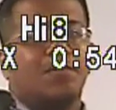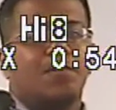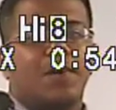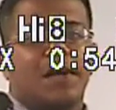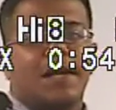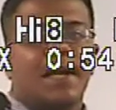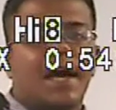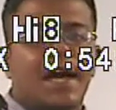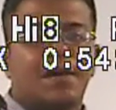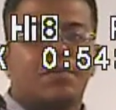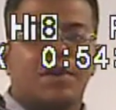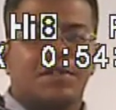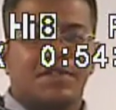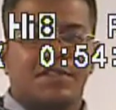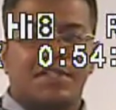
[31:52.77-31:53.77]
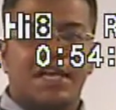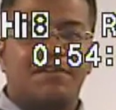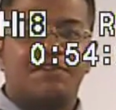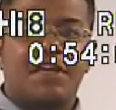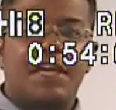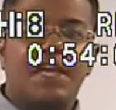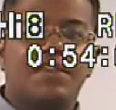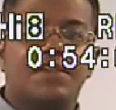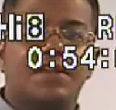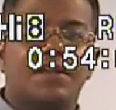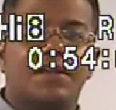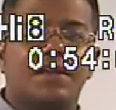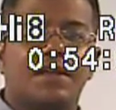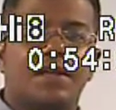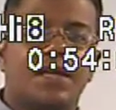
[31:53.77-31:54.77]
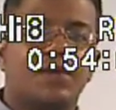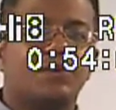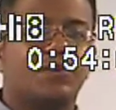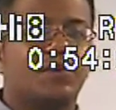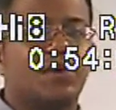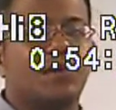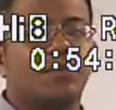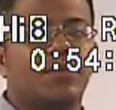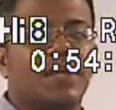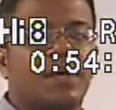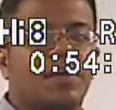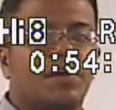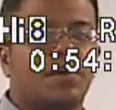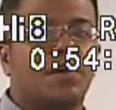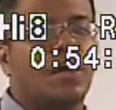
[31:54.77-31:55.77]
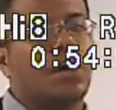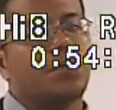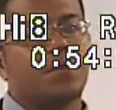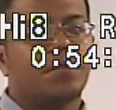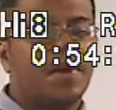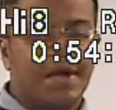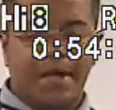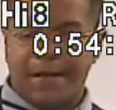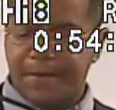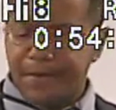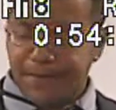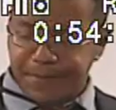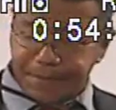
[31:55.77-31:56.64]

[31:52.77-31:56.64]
When God wants to save the heathen, he'll do it without your help or mine.